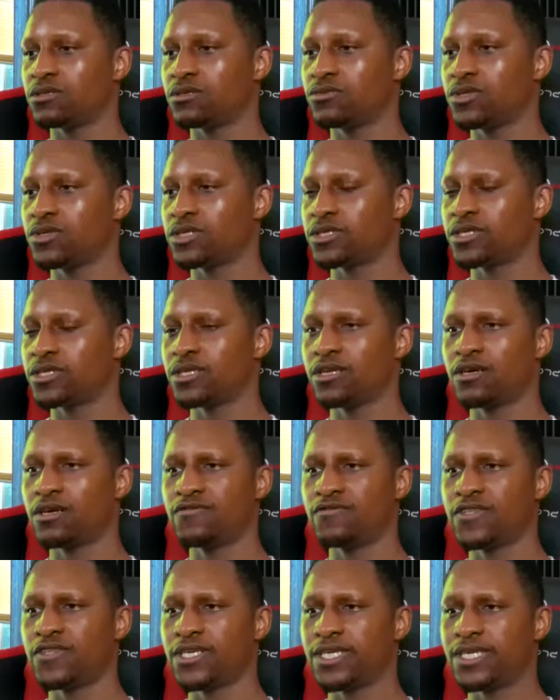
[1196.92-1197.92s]
Who doesn't
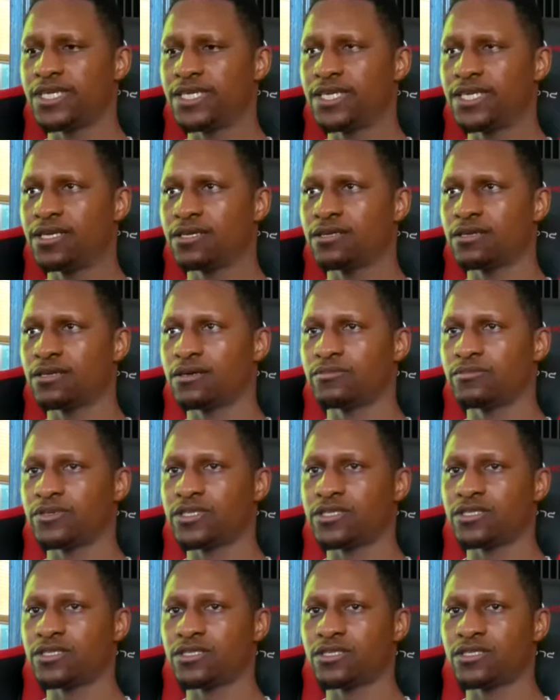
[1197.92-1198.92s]
love the eating
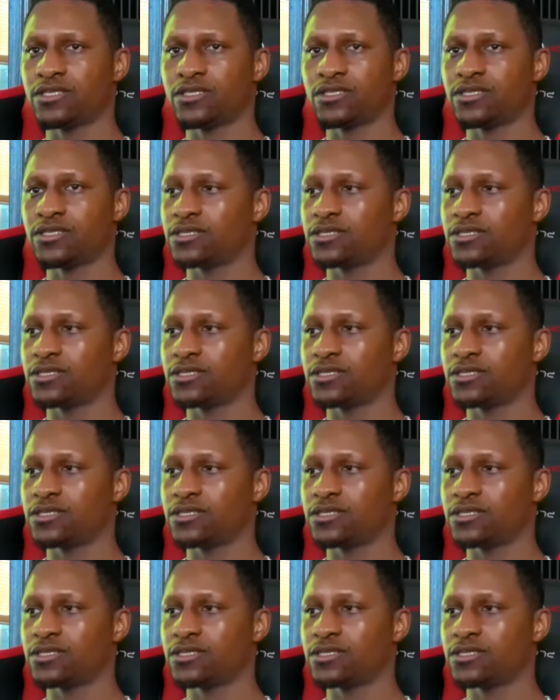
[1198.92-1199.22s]
competition?